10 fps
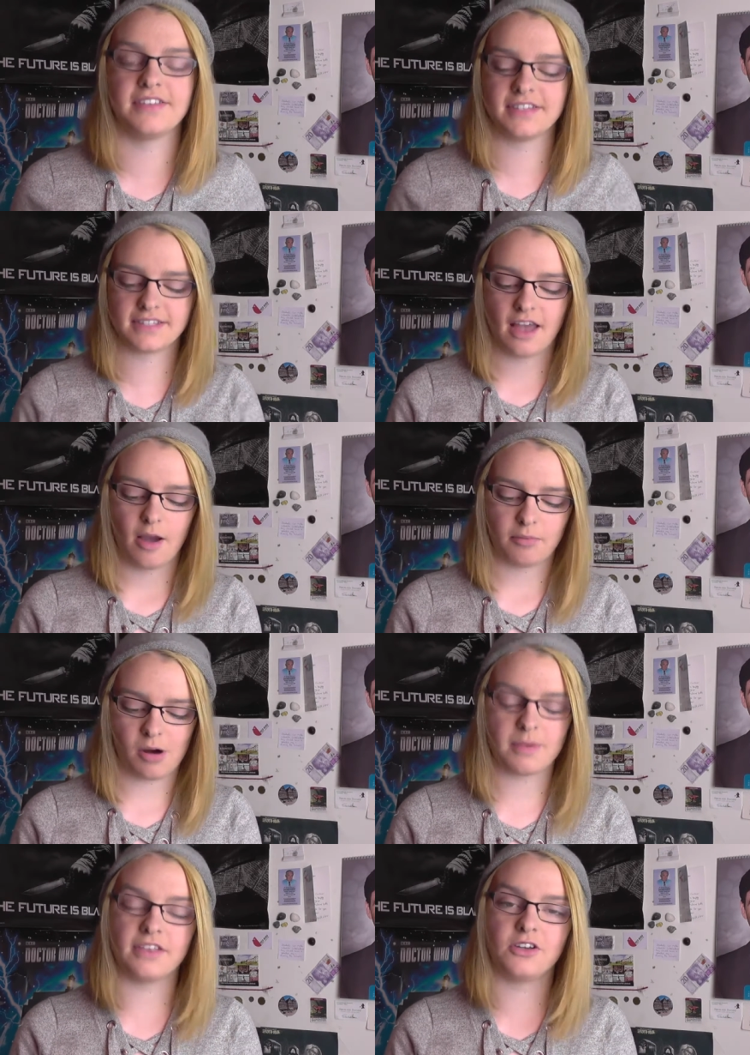This is
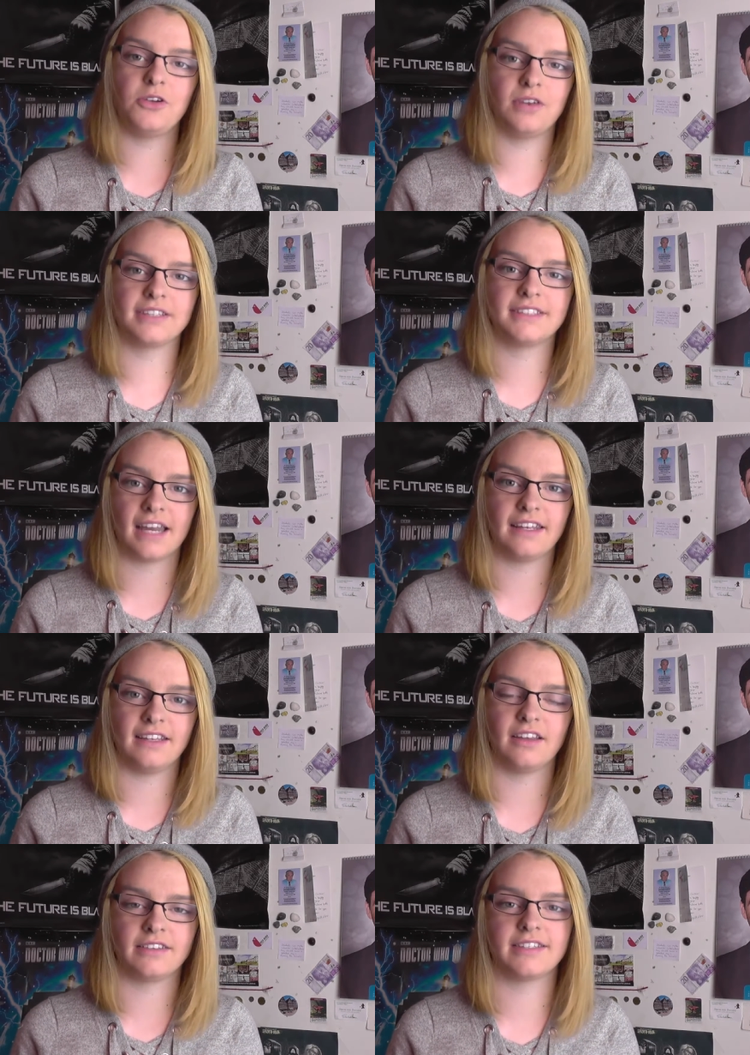probably the coolest teddy
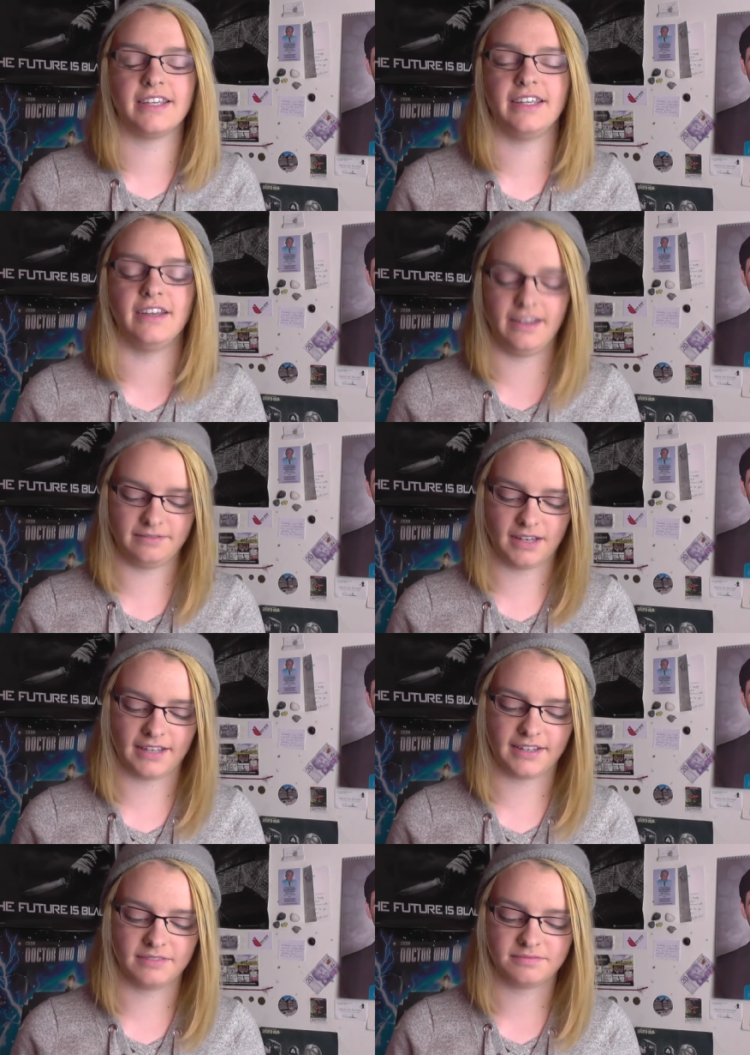you'll see in
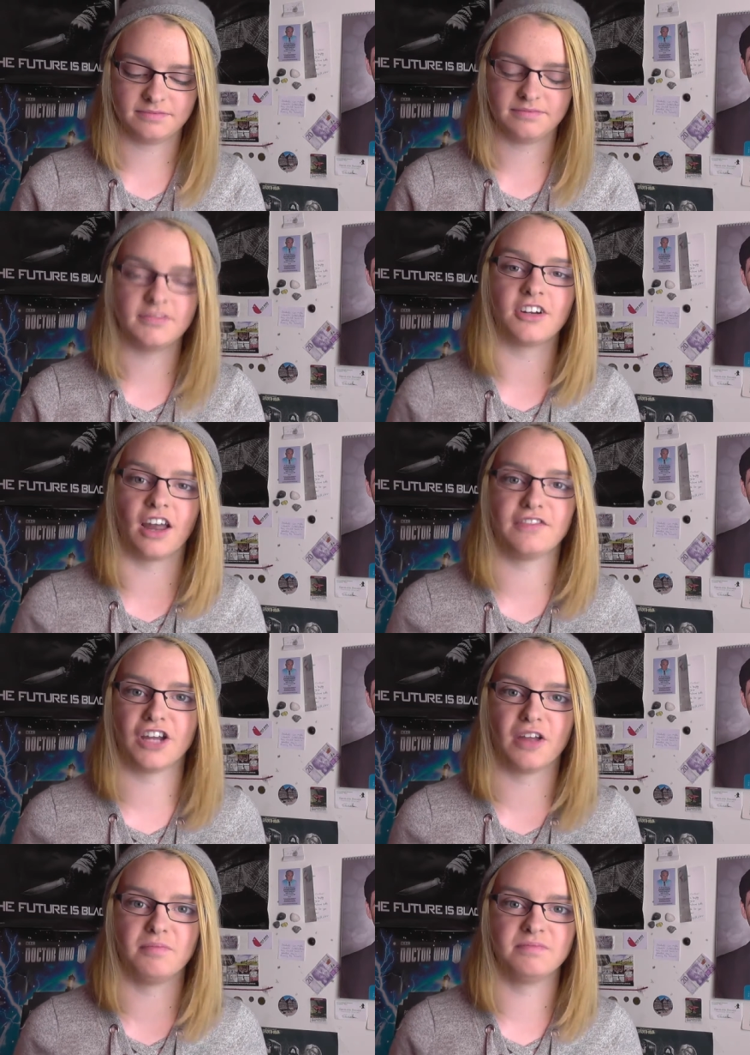like your
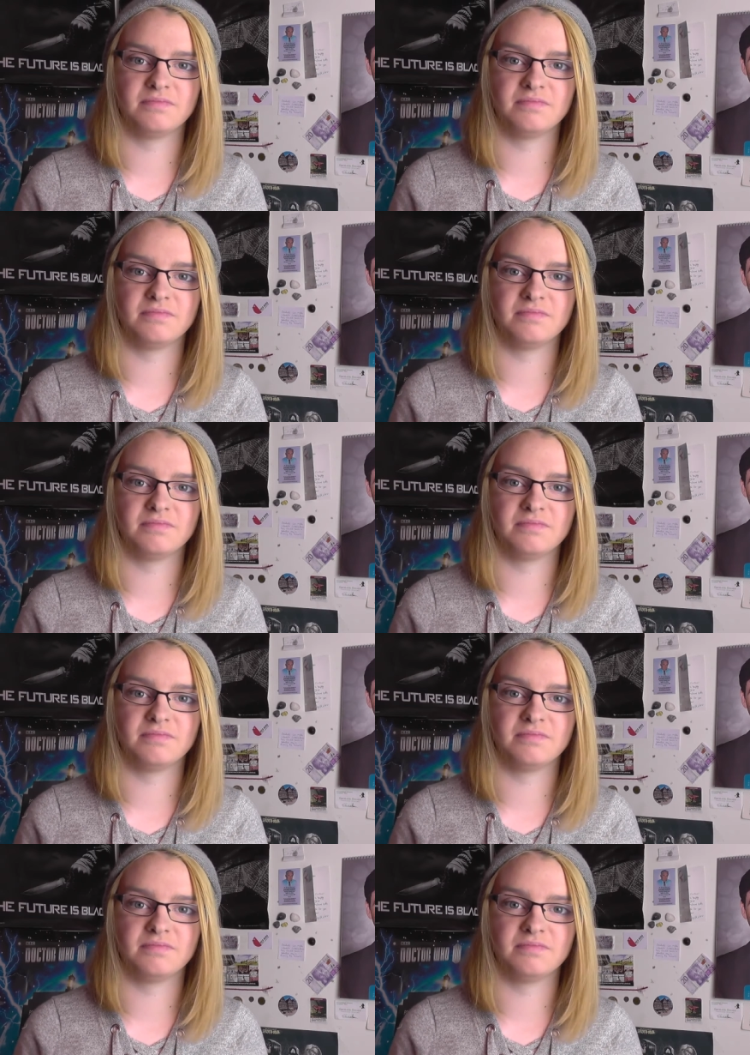lifetime